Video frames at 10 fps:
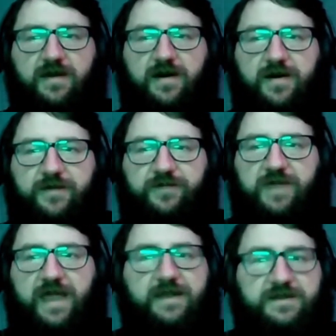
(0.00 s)

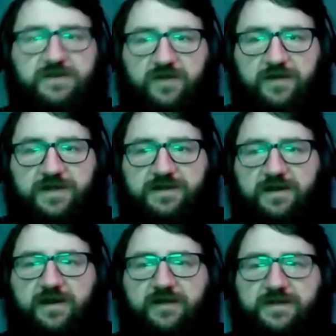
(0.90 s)
and disagreements
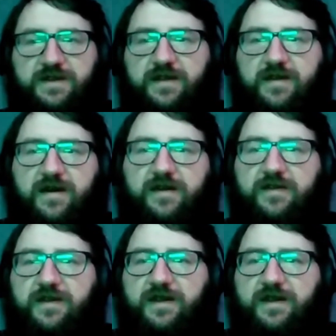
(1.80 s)
on every side of the aisle.